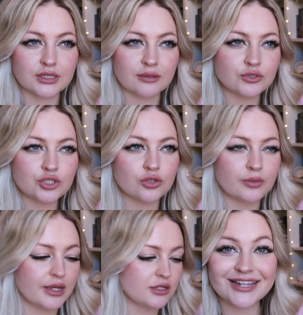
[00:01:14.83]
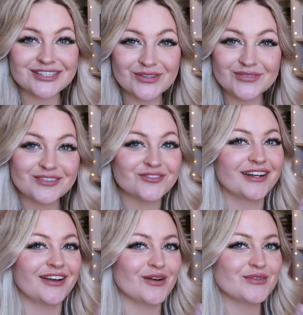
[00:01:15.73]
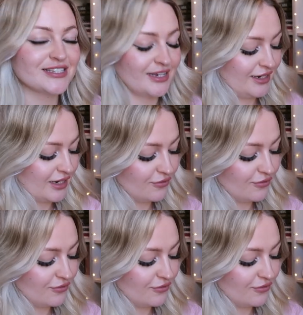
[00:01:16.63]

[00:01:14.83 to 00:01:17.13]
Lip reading: I'm not sure which. Let's open it and find out. I'm excited.